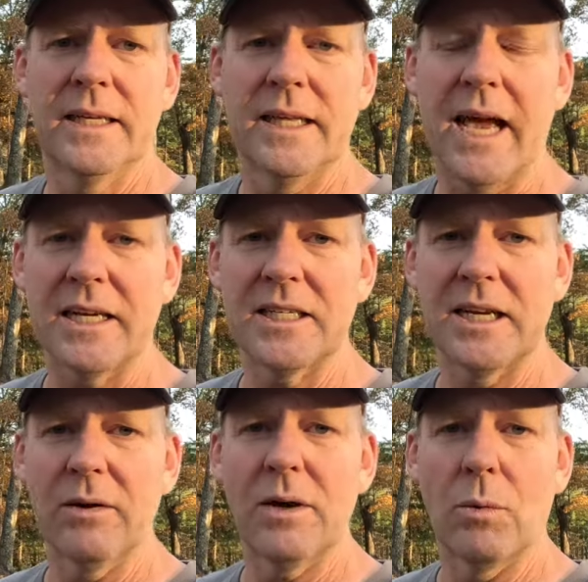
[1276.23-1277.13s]
the
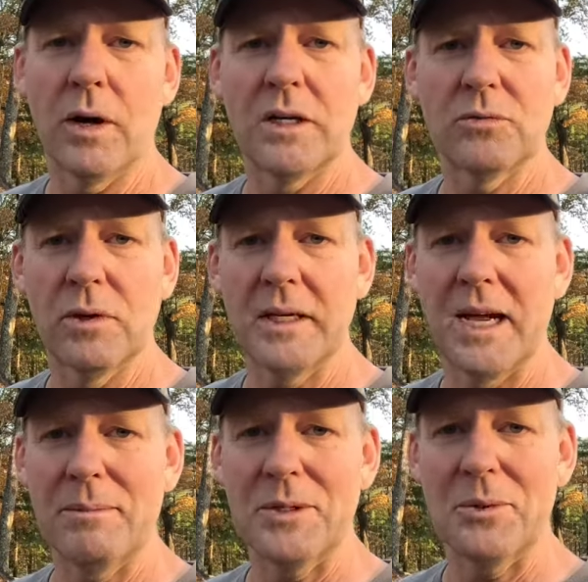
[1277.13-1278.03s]
exterior work is really
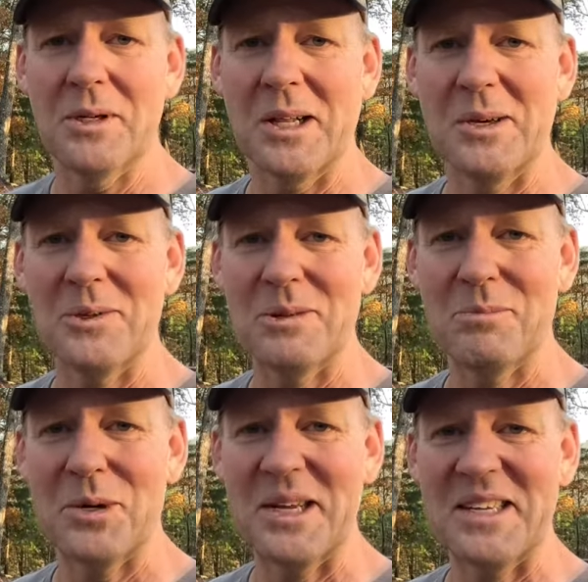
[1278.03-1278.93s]
coming to a close. I'm
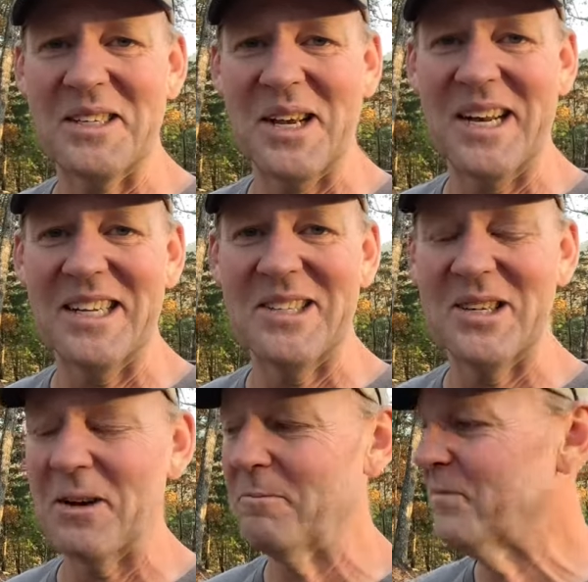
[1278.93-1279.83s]
pretty excited,
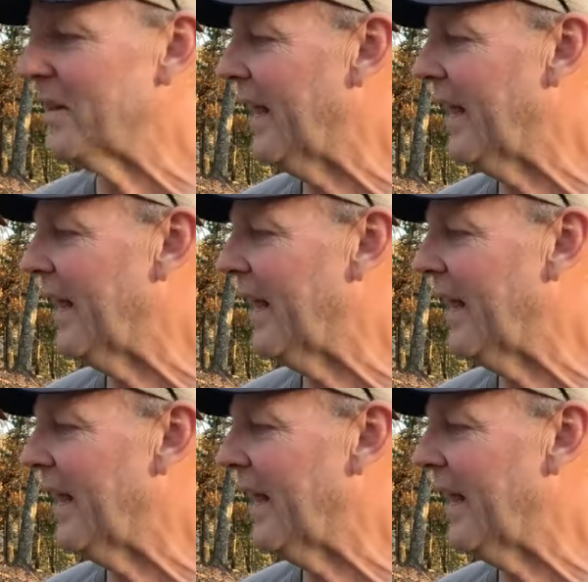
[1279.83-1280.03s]
so.